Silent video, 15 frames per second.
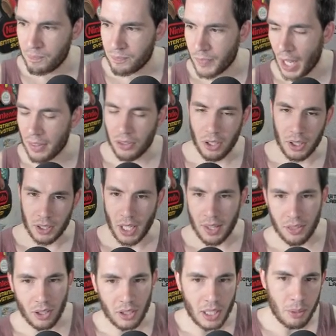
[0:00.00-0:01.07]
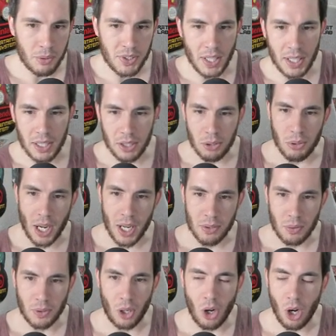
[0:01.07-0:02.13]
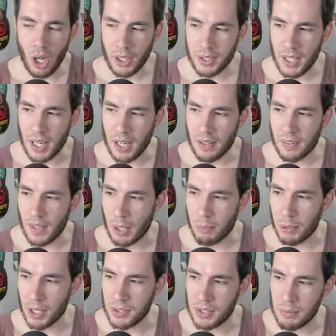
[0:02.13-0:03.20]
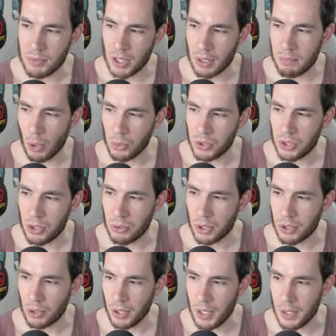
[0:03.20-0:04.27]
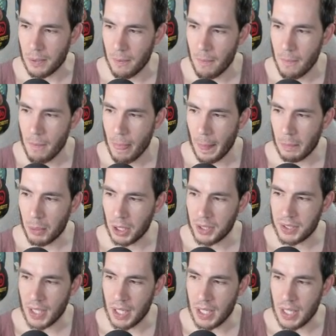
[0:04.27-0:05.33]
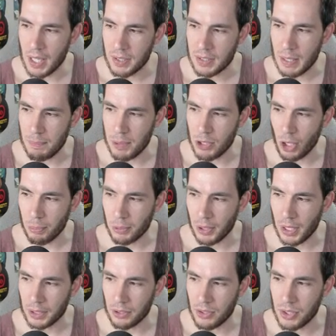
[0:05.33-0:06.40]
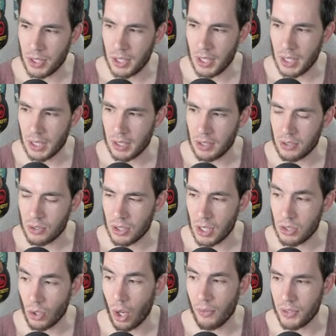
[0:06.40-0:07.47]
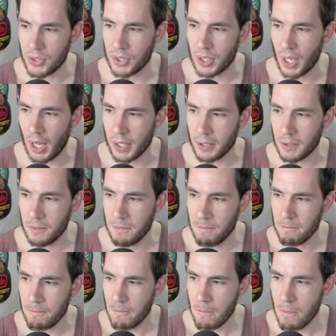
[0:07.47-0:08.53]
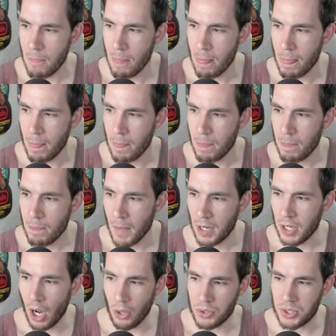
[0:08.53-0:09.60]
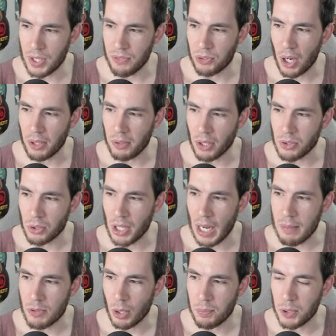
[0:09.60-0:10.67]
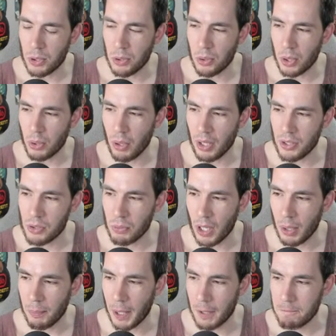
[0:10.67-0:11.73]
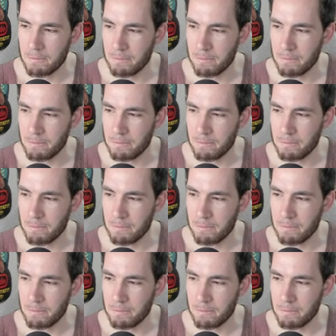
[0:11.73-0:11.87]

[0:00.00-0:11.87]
I thought I thought I was hitting you guys Fair with a hot take there, but it seems like most of you agree. Amongst NES tippy top collectors, Next Kid Icarus is obviously higher. 117. Yo, Steve Craig Retro Games. Hope you're doing well as well, man.